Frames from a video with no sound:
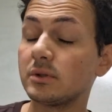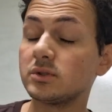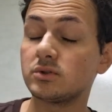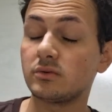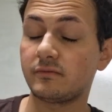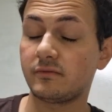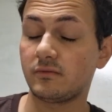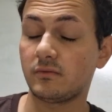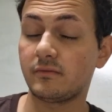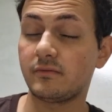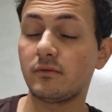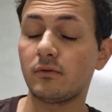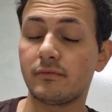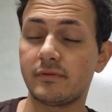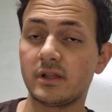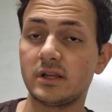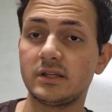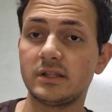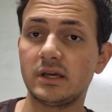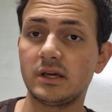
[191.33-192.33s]
of
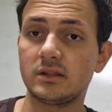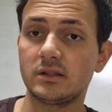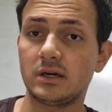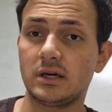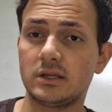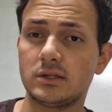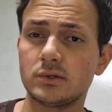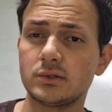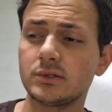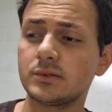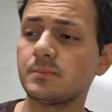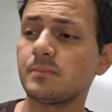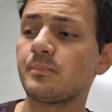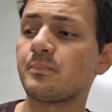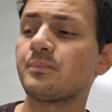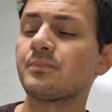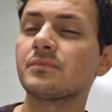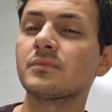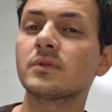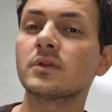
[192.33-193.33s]
the leading indicators.
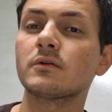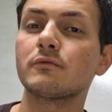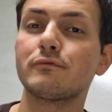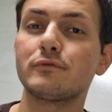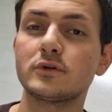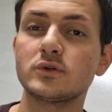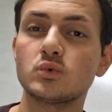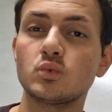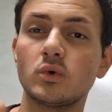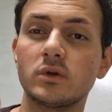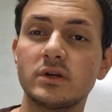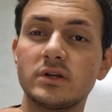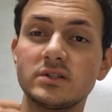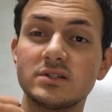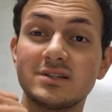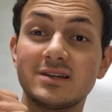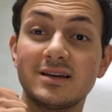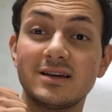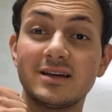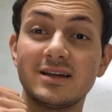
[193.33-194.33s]
First one
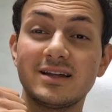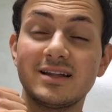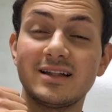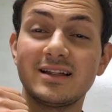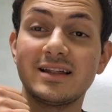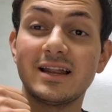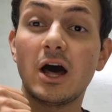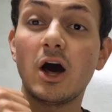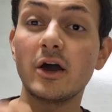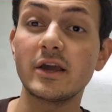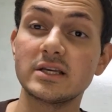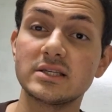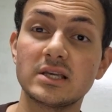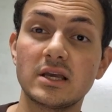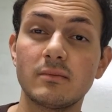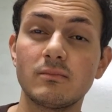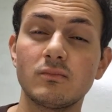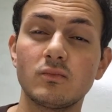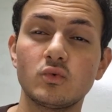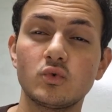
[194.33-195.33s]
is
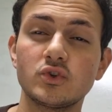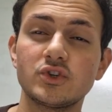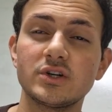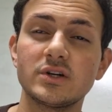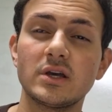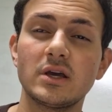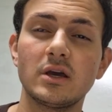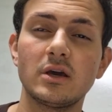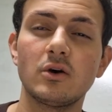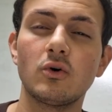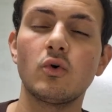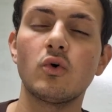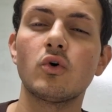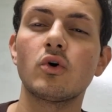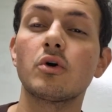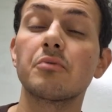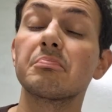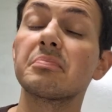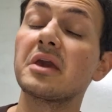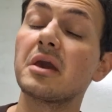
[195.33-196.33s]
ISM, which
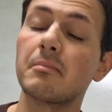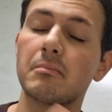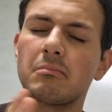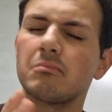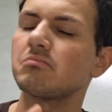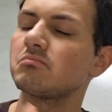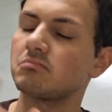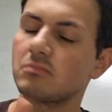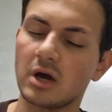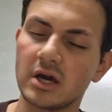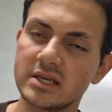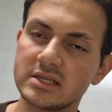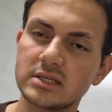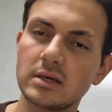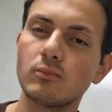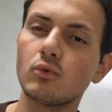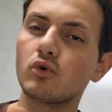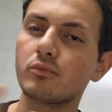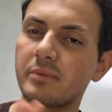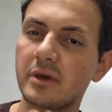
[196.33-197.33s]
or
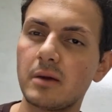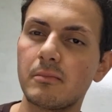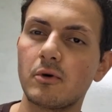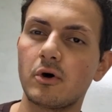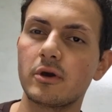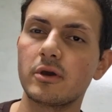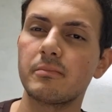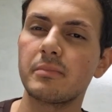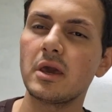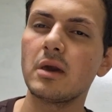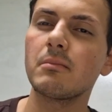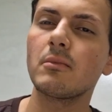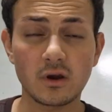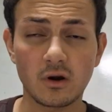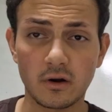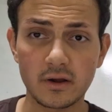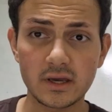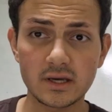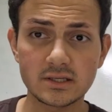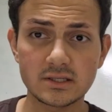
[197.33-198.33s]
ISM or PMI. The
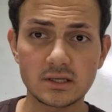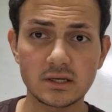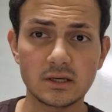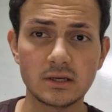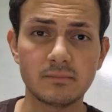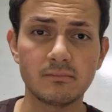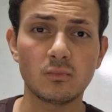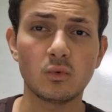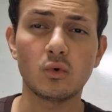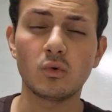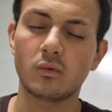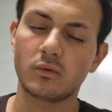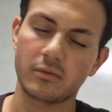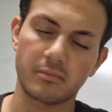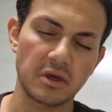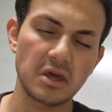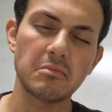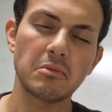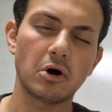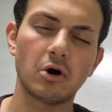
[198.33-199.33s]
ISM or the
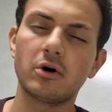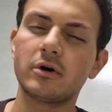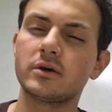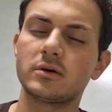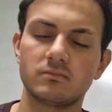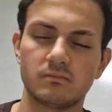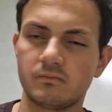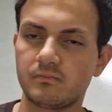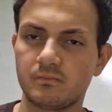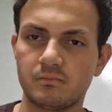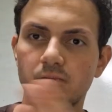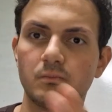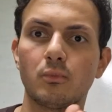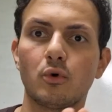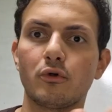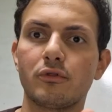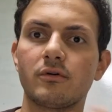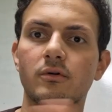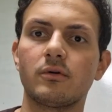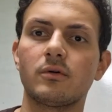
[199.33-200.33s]
PMI,
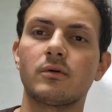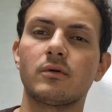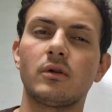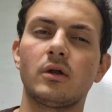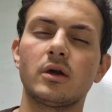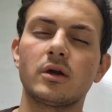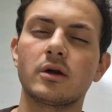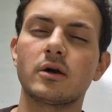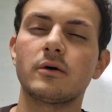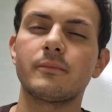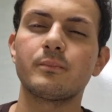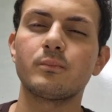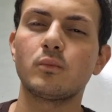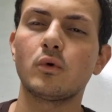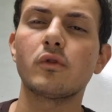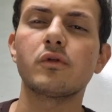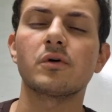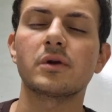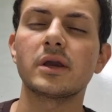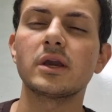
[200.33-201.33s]
both
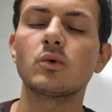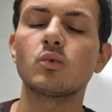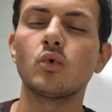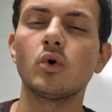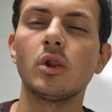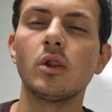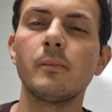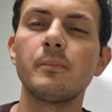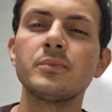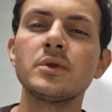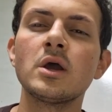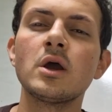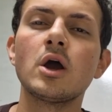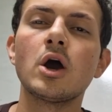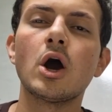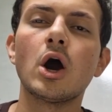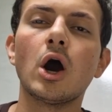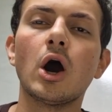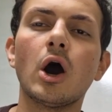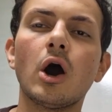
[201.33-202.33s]
are equal,
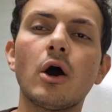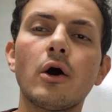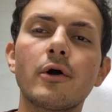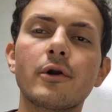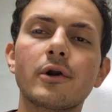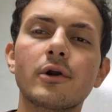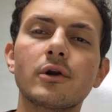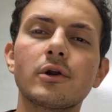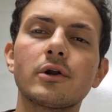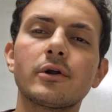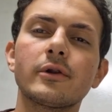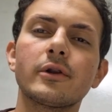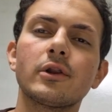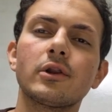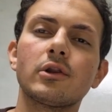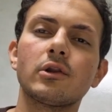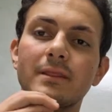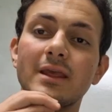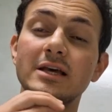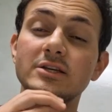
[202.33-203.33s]
are
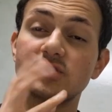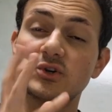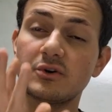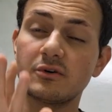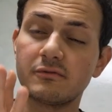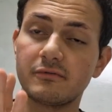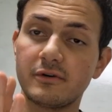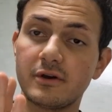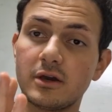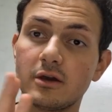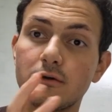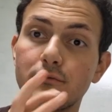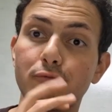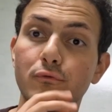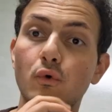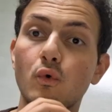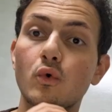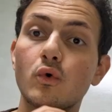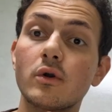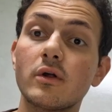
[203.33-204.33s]
a survey
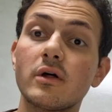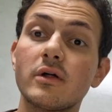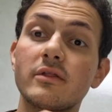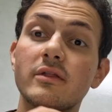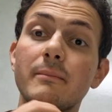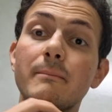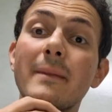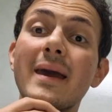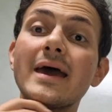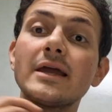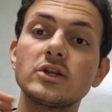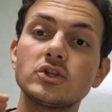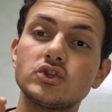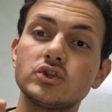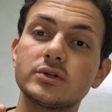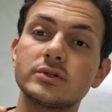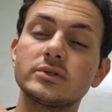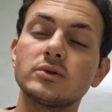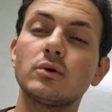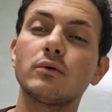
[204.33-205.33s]
for the
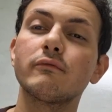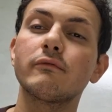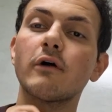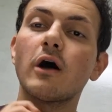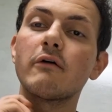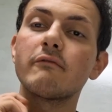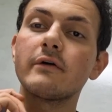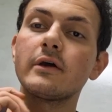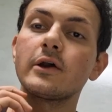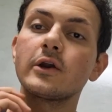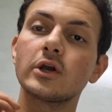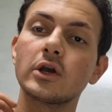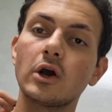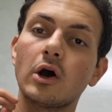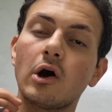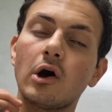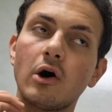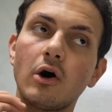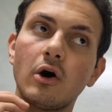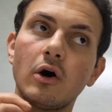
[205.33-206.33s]
managers of a very
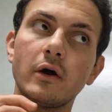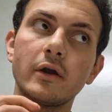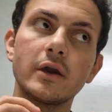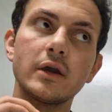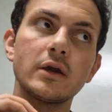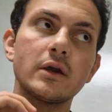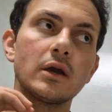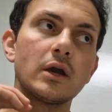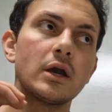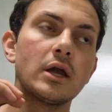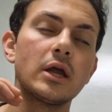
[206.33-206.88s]
high